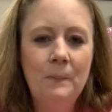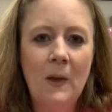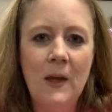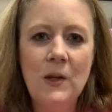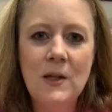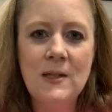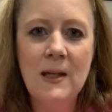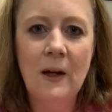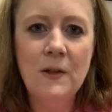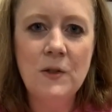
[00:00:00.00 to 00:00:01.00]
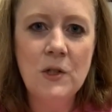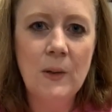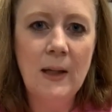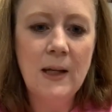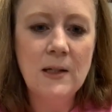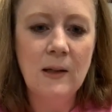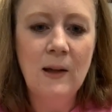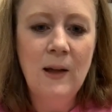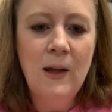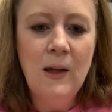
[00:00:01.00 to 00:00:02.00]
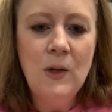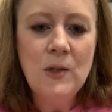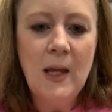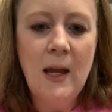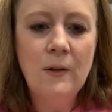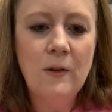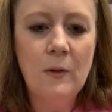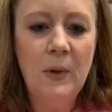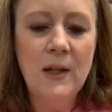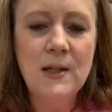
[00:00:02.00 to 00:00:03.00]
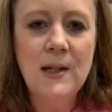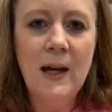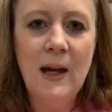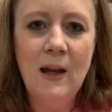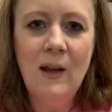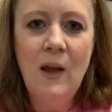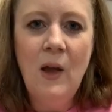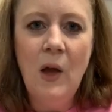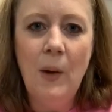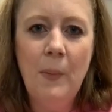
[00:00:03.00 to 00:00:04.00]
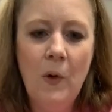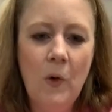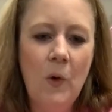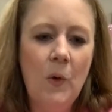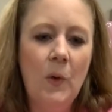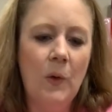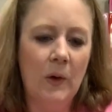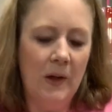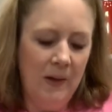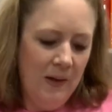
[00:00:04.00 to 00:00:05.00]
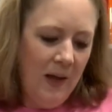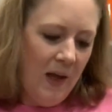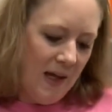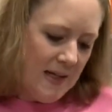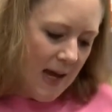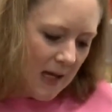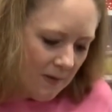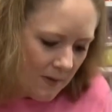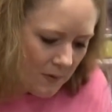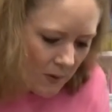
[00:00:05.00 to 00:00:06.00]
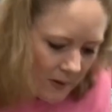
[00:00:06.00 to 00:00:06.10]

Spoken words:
And you can see also too, I like to use the handles as a place to tie a bow or a tag of some sort